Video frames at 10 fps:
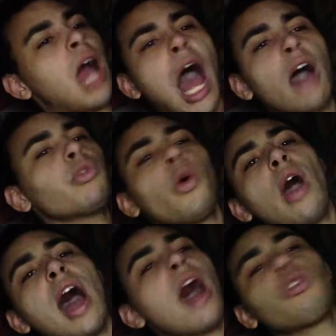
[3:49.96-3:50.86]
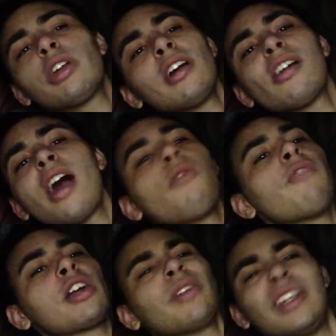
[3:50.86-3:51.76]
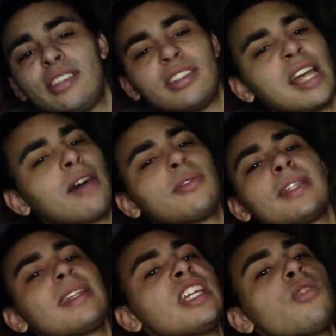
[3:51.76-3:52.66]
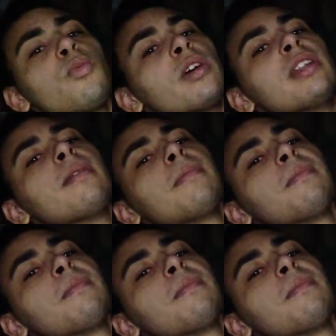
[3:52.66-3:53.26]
I don't know, I don't care how fucking crazy this sounds, it would